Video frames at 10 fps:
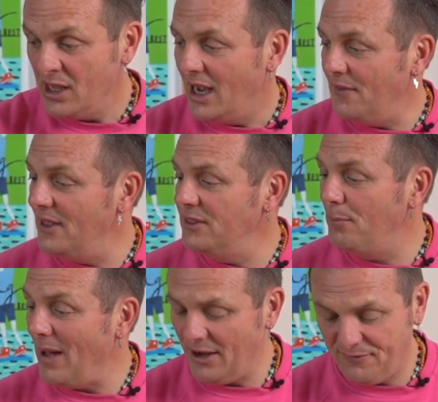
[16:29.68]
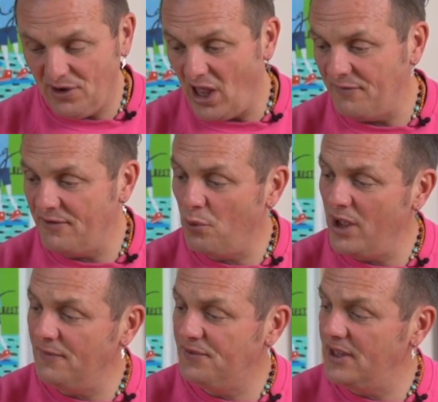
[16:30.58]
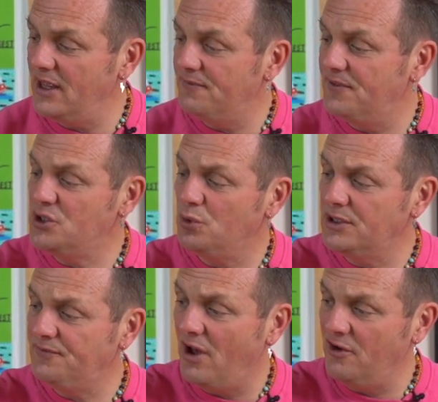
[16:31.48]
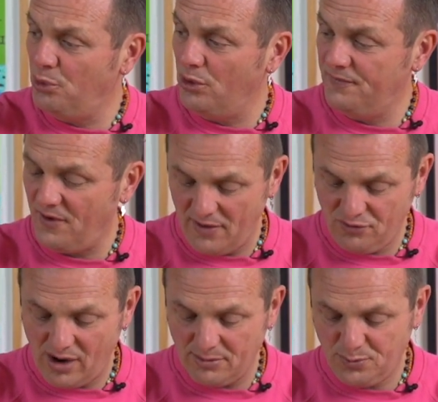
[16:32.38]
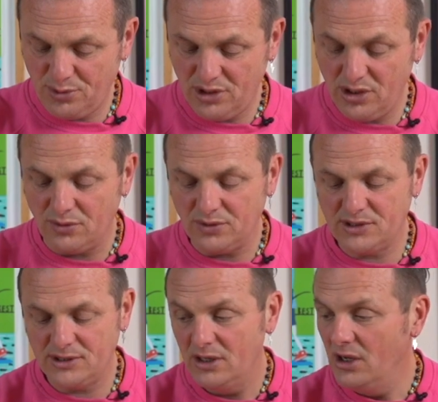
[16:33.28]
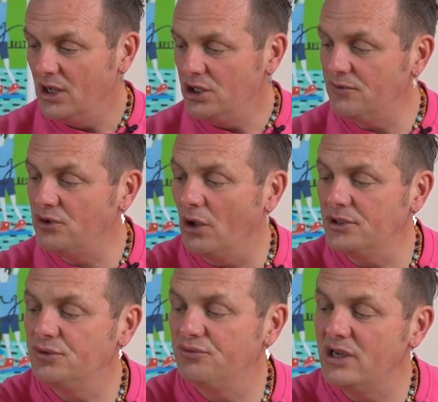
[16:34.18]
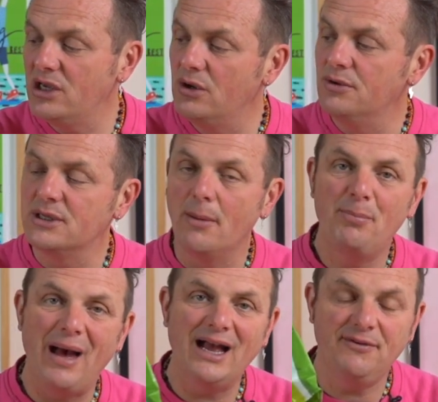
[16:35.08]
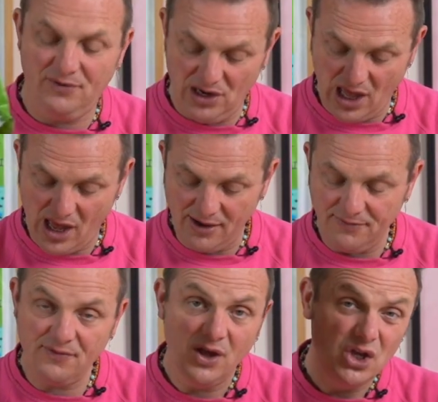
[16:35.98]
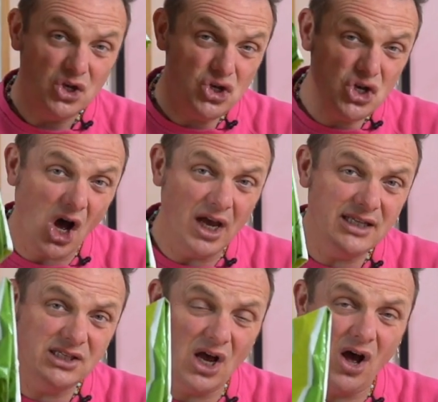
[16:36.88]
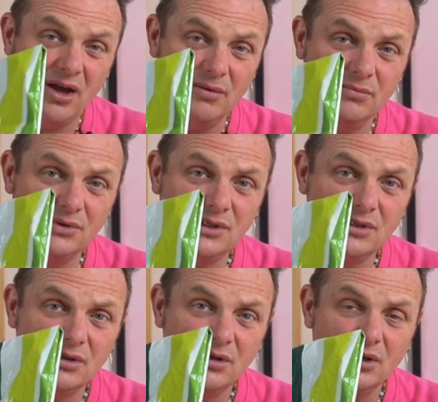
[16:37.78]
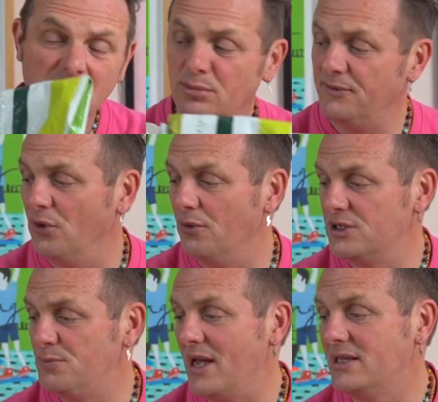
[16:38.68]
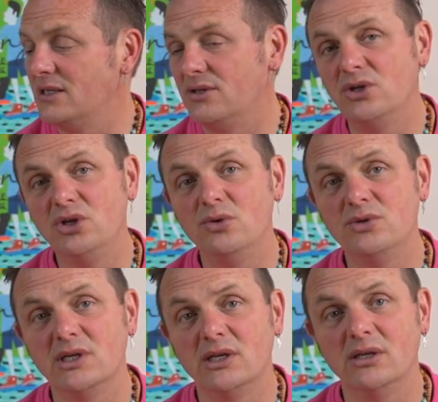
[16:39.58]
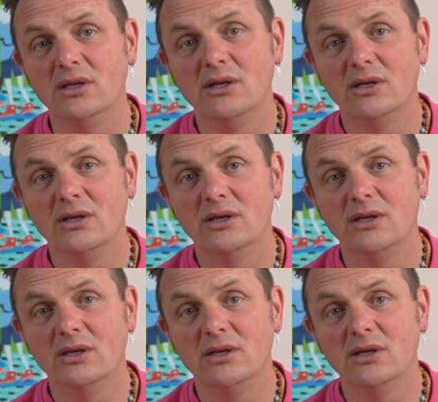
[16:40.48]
And then the bag for life, if this one's 5.5 grams per use, you've got to reuse a bag for life 9 times before it's better than using